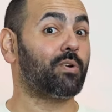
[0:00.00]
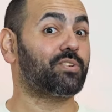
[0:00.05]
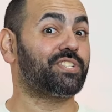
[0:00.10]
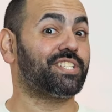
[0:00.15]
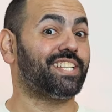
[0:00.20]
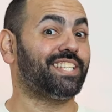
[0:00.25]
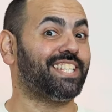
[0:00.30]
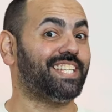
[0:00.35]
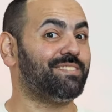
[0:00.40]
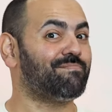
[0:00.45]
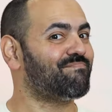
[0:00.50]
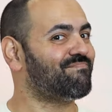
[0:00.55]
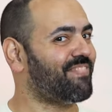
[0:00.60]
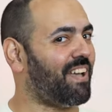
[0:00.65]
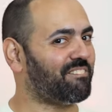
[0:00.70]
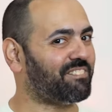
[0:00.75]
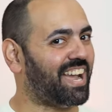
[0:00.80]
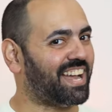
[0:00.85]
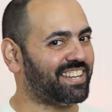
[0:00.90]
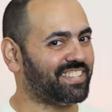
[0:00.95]
Fortunately,
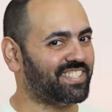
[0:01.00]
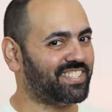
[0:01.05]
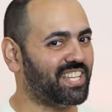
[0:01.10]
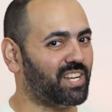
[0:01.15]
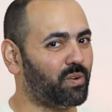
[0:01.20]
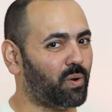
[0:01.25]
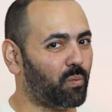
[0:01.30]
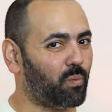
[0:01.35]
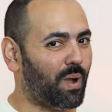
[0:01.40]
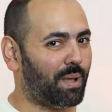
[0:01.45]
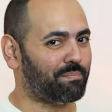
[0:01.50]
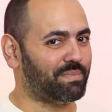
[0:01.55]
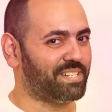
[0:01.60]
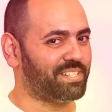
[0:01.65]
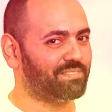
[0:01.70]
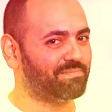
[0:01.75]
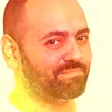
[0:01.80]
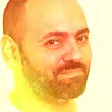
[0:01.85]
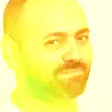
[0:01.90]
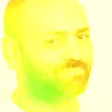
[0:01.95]
I've got a secret
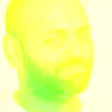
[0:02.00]
weapon.